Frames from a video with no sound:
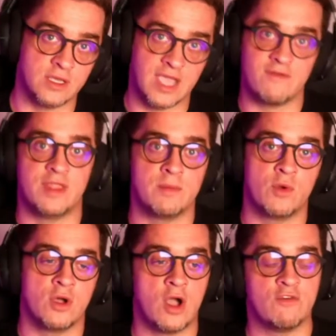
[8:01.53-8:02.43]
gave them
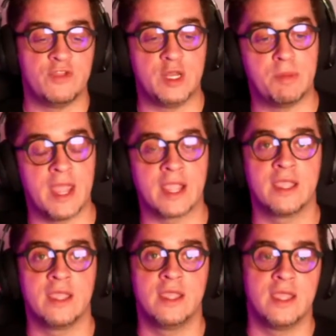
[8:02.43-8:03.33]
our feedback
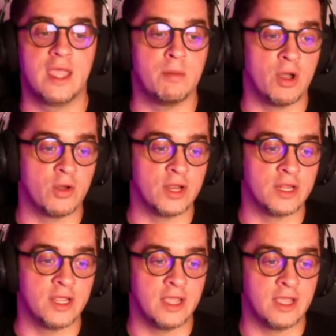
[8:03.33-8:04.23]
about
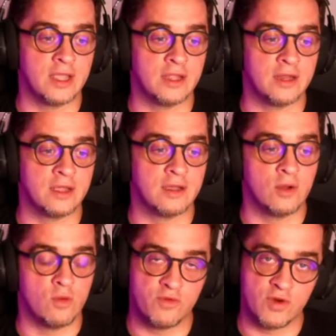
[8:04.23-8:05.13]
it. And
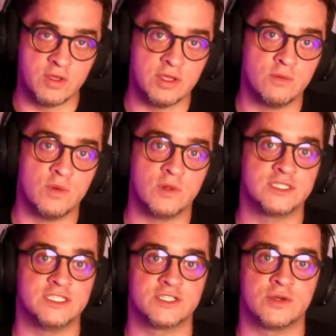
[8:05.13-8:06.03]
hopefully we will
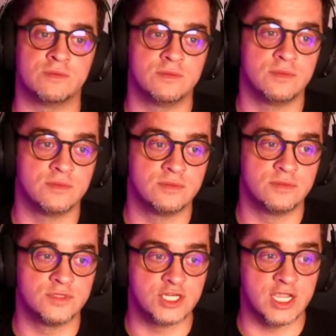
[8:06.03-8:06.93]
see some
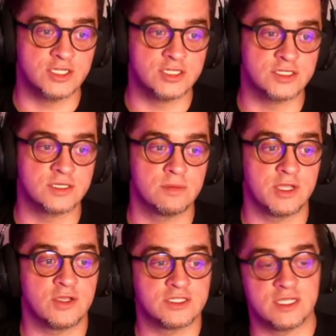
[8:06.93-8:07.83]
changes,
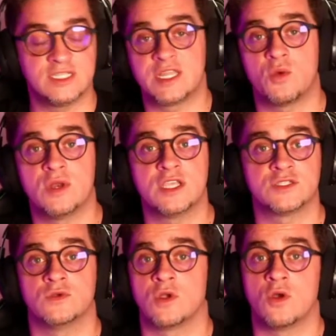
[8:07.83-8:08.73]
because it's not only us
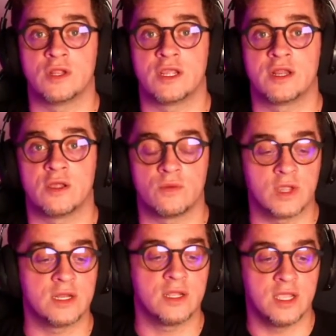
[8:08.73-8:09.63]
who are calling that out,
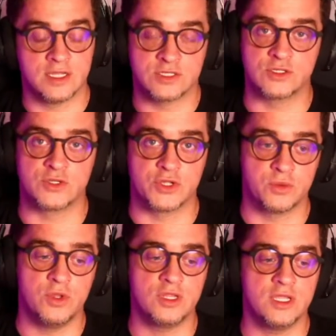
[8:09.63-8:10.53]
right? It is also the
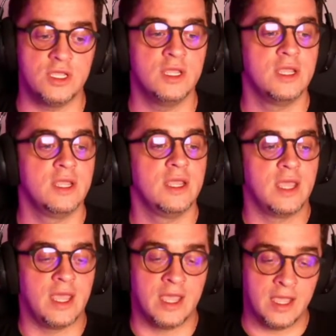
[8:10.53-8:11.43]
community.
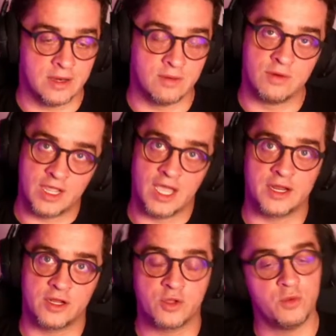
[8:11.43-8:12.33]
And
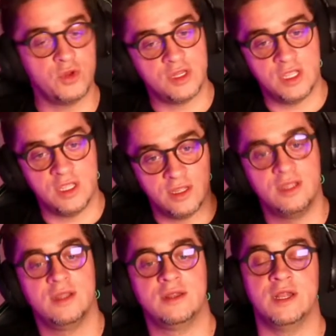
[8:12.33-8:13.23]
regarding the community,
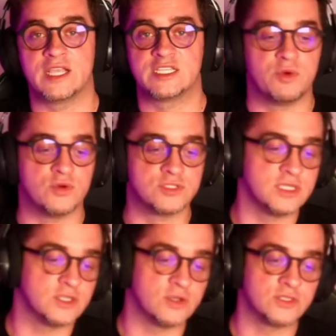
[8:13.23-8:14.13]
the next post
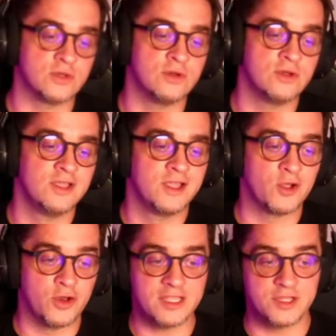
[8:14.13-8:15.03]
is also
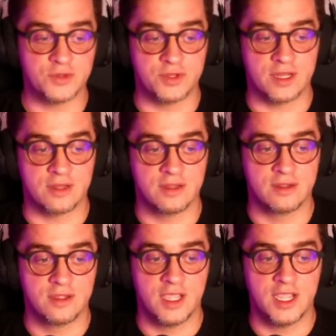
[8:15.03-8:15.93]
connected to that. Hey